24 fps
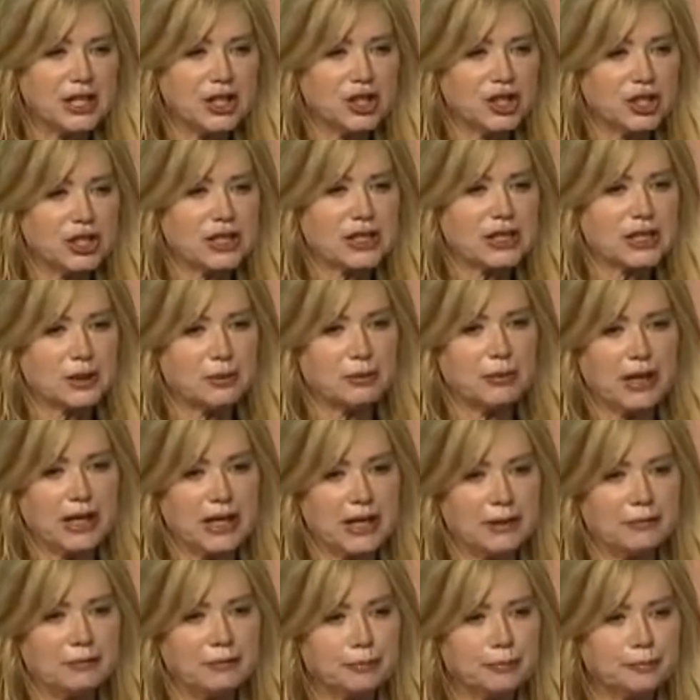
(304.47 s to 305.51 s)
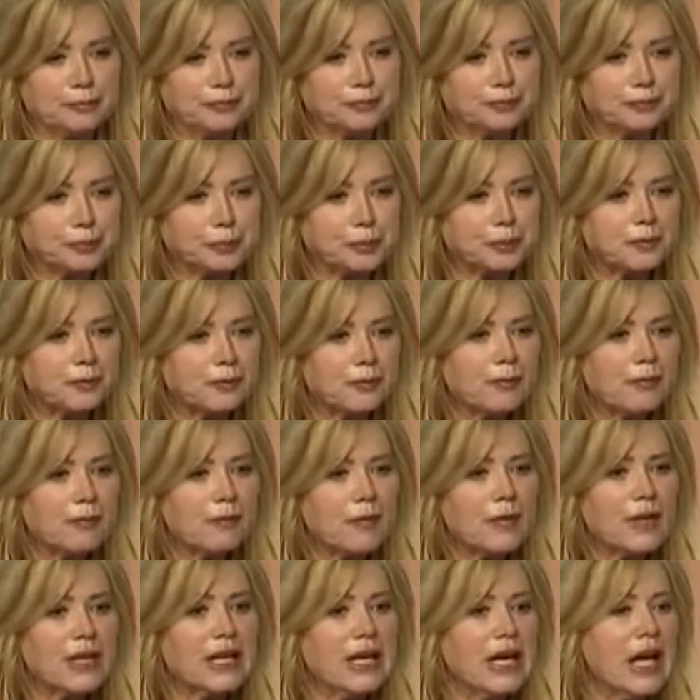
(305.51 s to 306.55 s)
in just a minute.
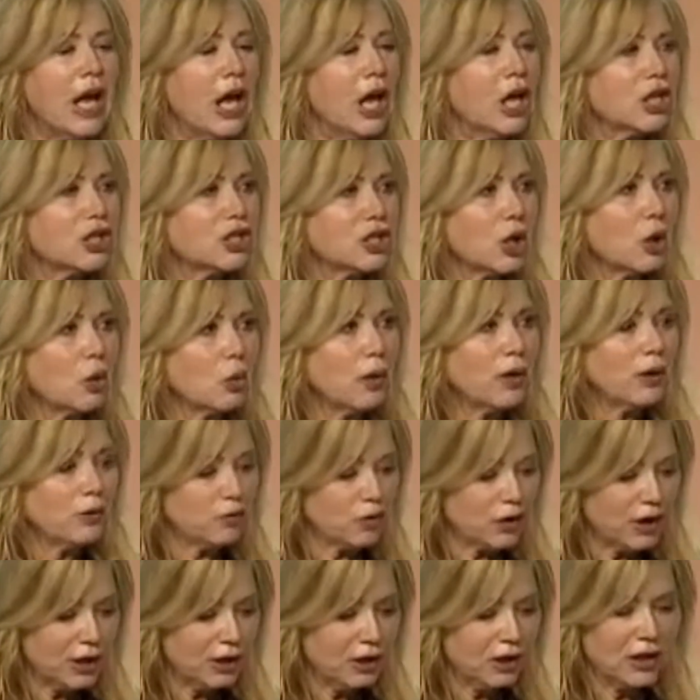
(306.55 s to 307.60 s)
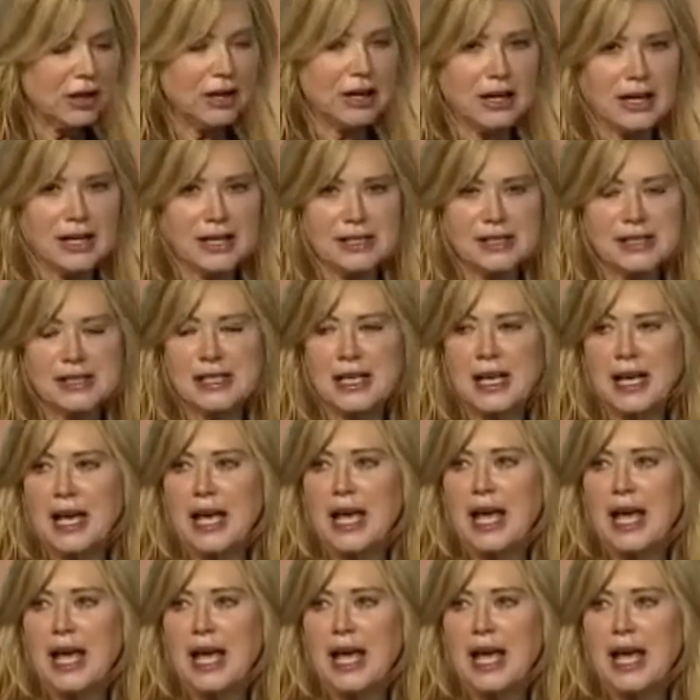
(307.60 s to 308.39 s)
So we realize